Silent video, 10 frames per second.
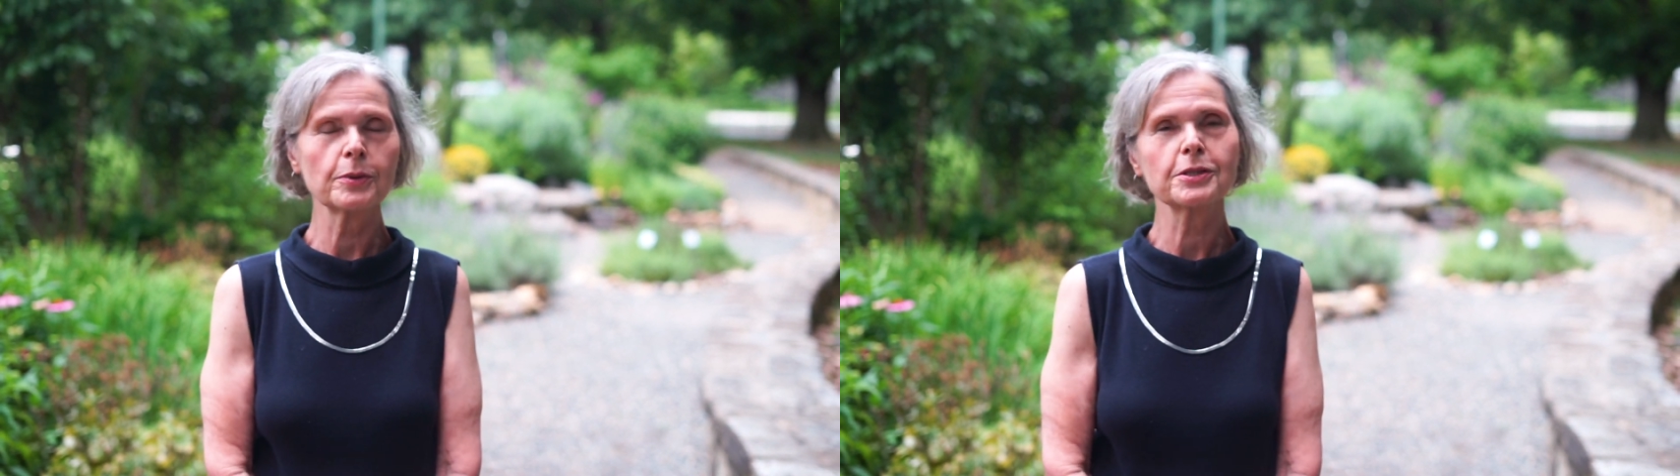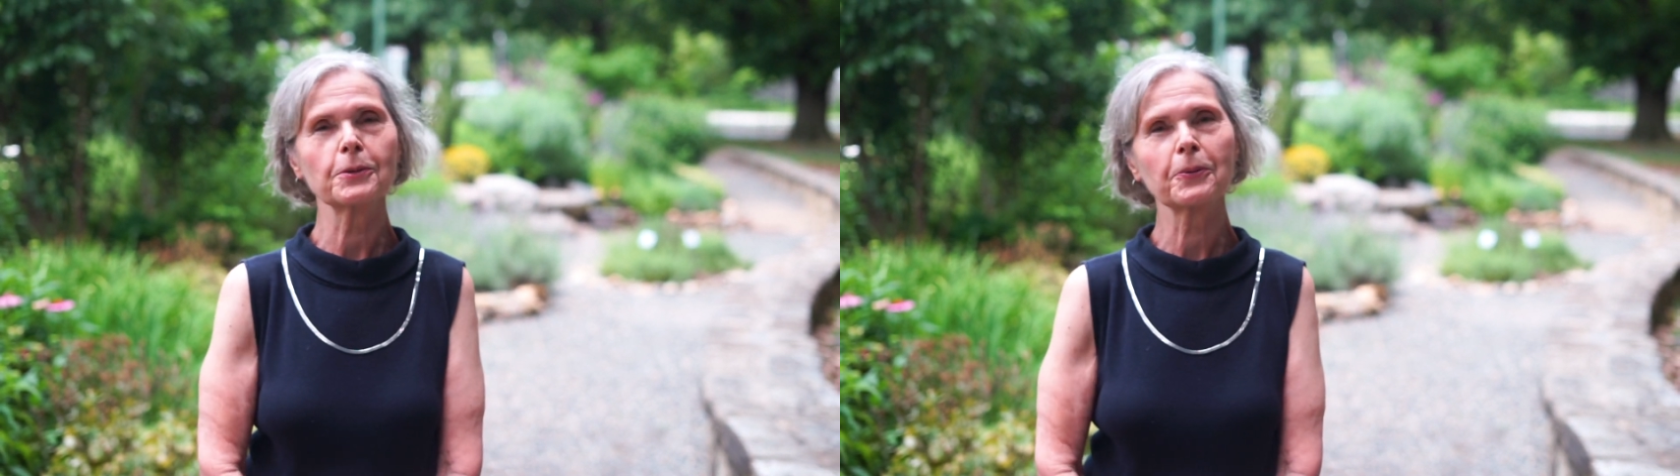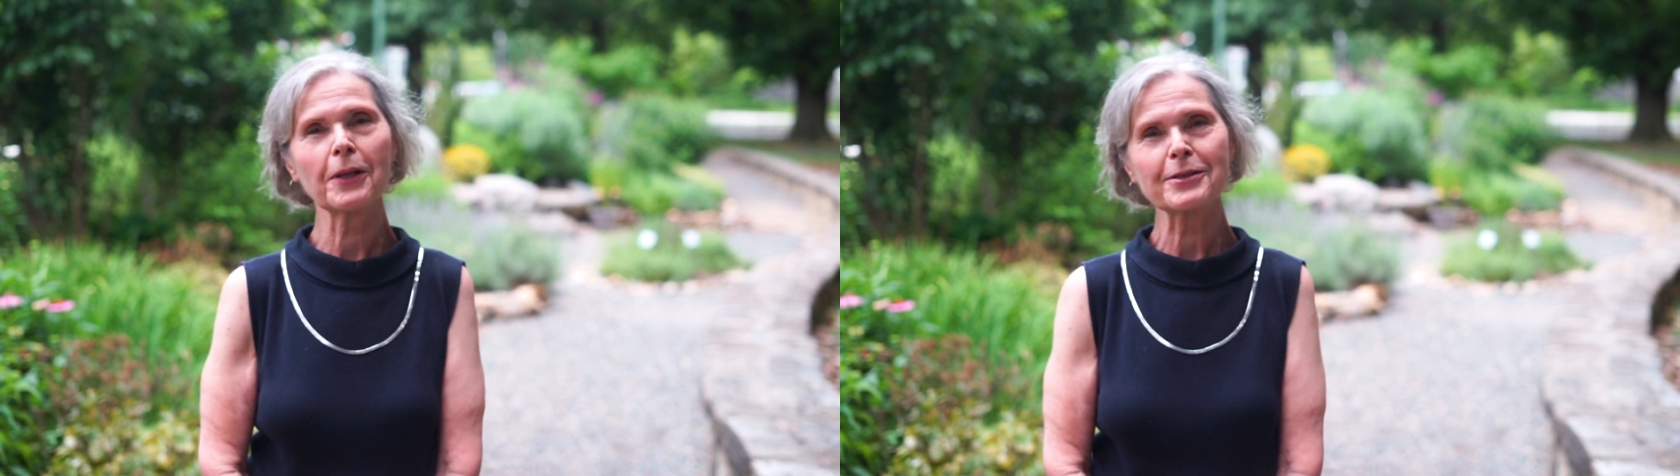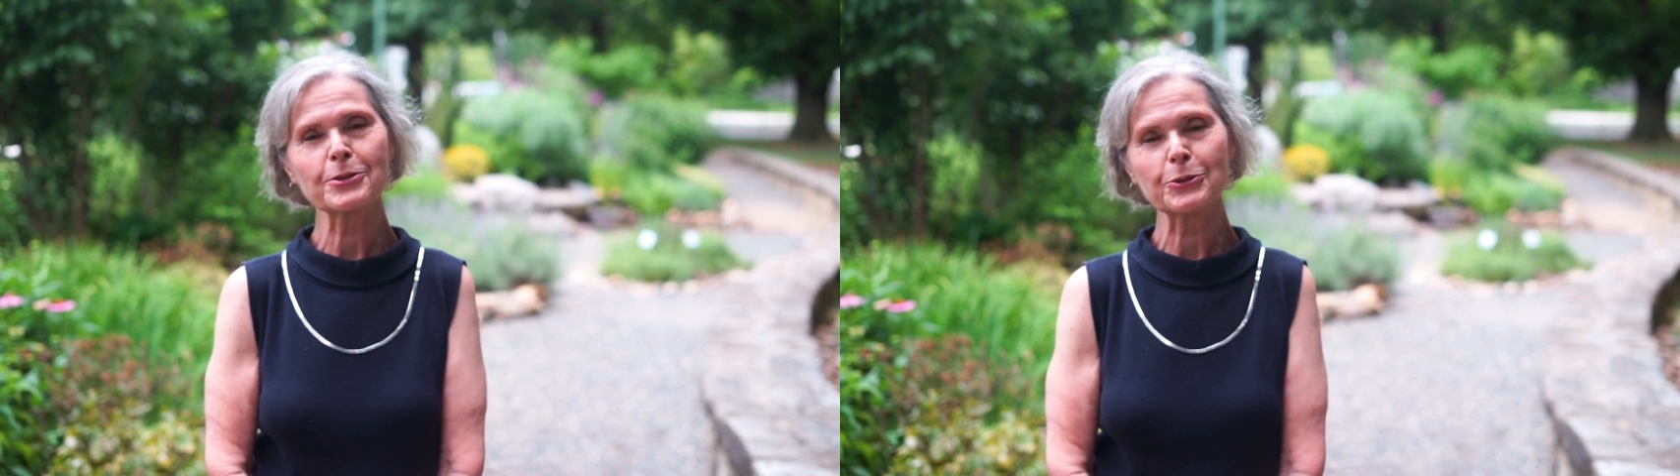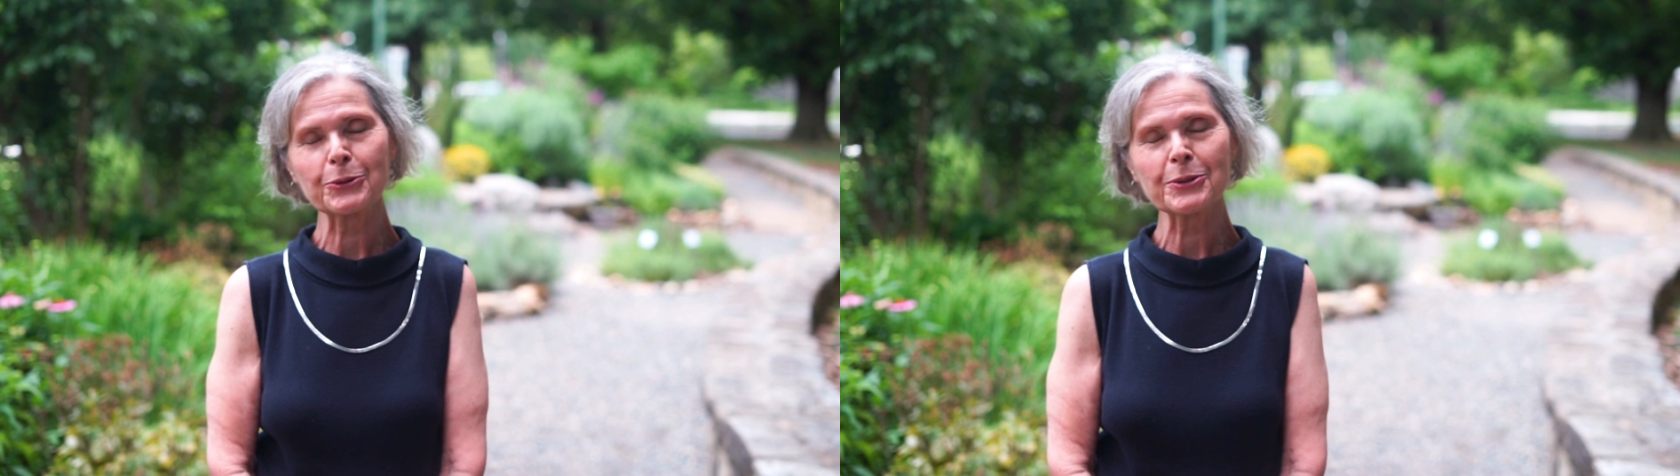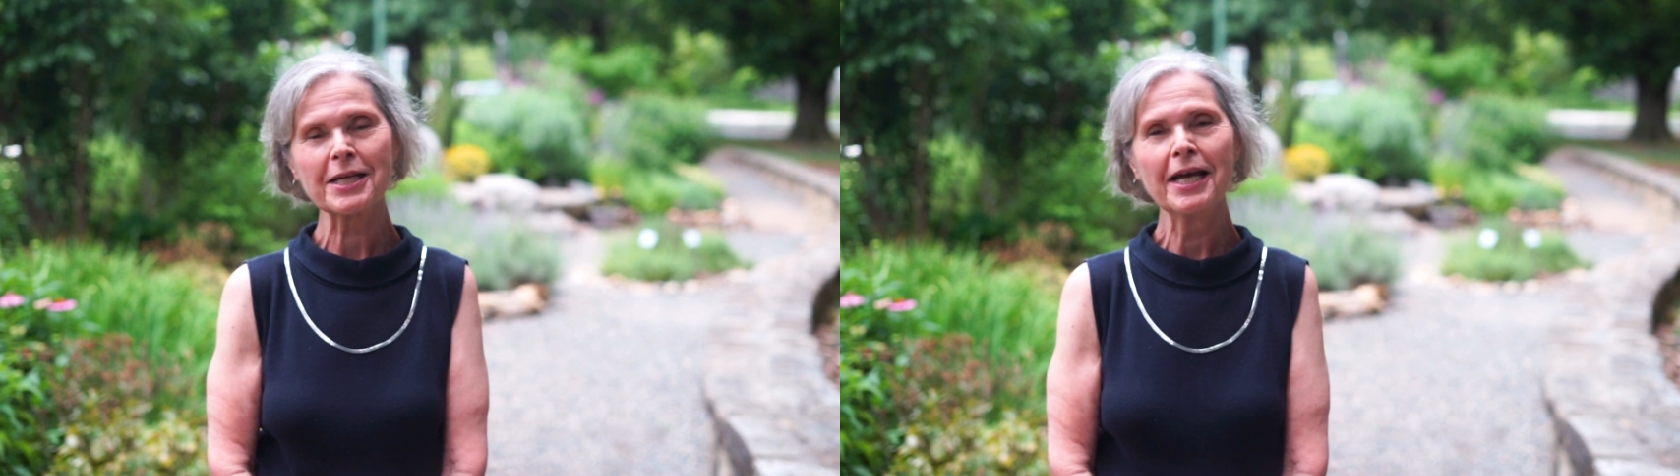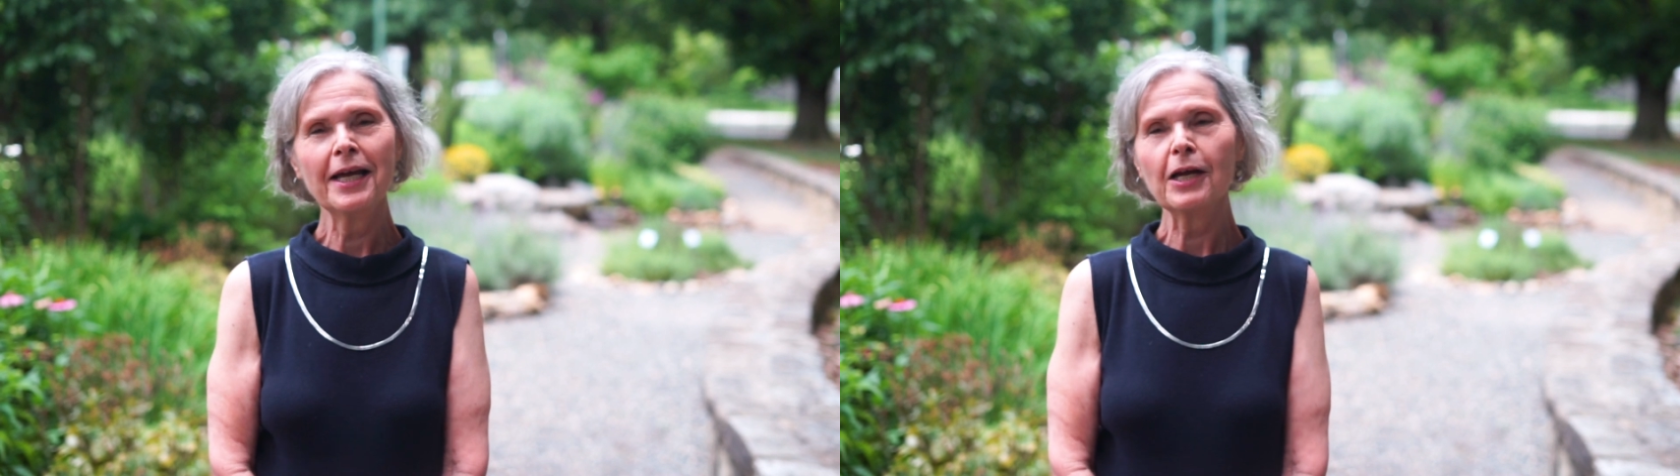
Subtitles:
we supply the tools,